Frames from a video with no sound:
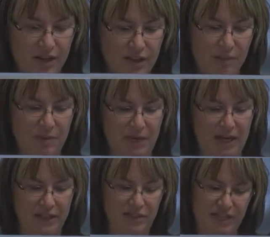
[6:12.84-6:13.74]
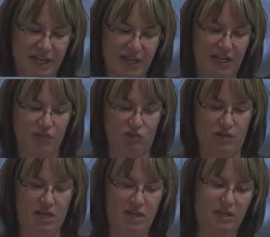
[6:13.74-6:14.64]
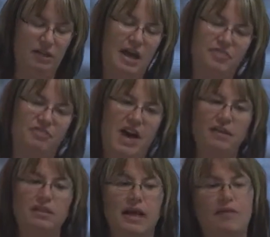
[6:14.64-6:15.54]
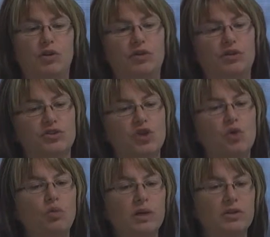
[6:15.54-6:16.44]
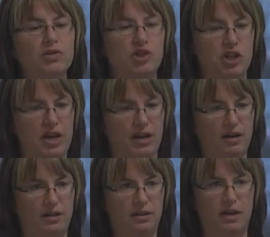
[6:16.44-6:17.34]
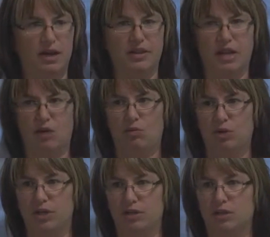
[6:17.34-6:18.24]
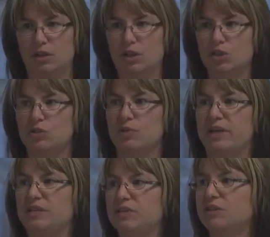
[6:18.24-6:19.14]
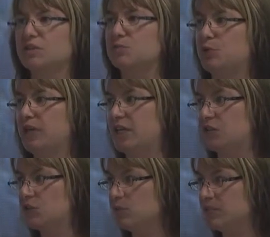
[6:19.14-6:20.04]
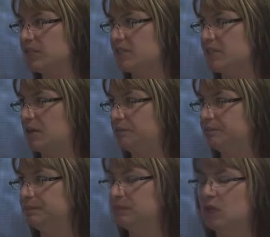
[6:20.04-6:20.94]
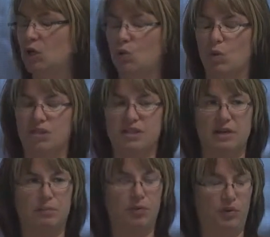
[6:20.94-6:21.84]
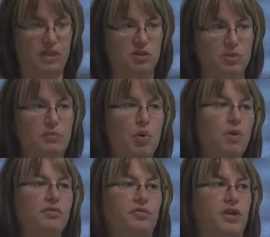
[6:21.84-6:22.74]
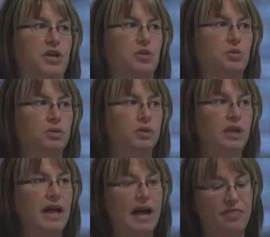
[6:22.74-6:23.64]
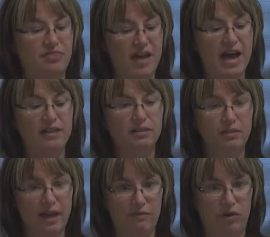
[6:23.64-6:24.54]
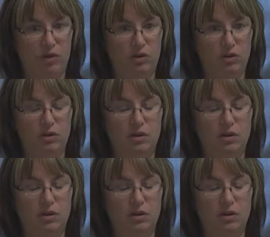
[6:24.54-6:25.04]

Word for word: Keep in mind, data entry at that level, there's no real check on the output. So even if it's put into a system, once they print a report for you, at that level,